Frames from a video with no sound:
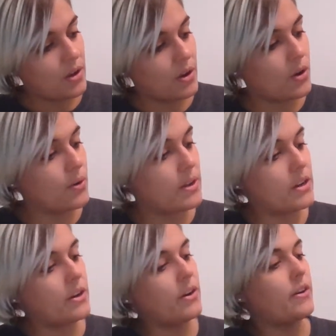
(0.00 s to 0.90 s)
Oh,
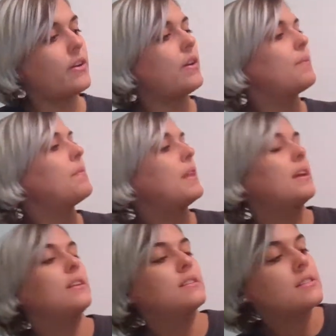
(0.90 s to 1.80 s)
here,
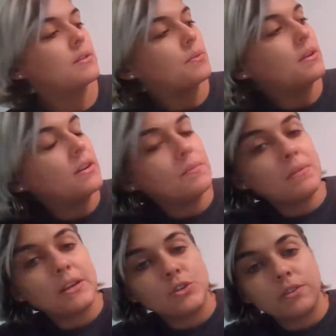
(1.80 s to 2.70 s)

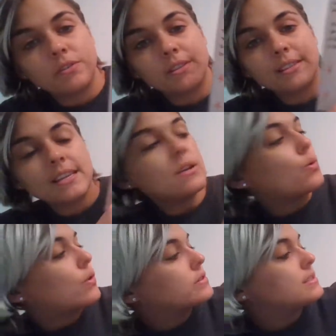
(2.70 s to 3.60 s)
picture of the
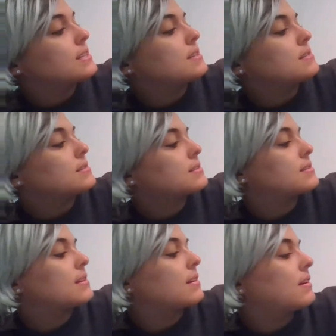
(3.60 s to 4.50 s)
seahorses